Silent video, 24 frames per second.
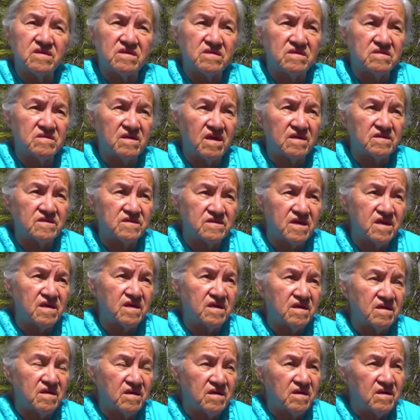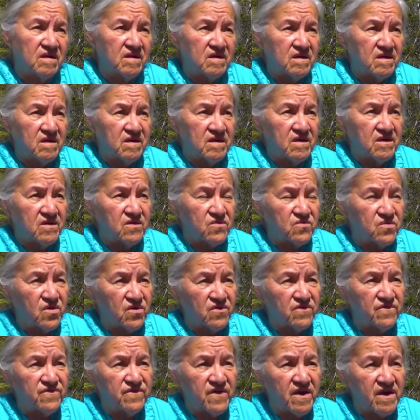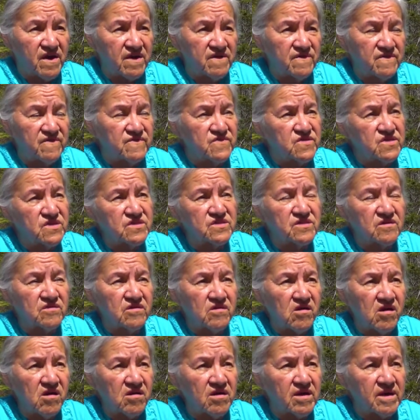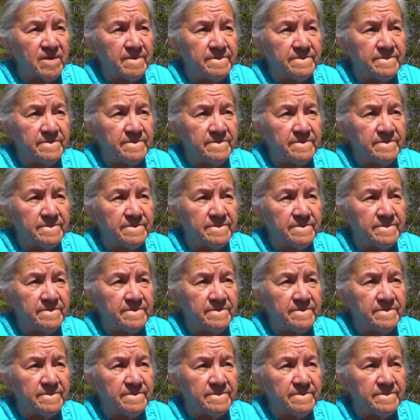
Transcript: they sing. Around 5-6 o'clock,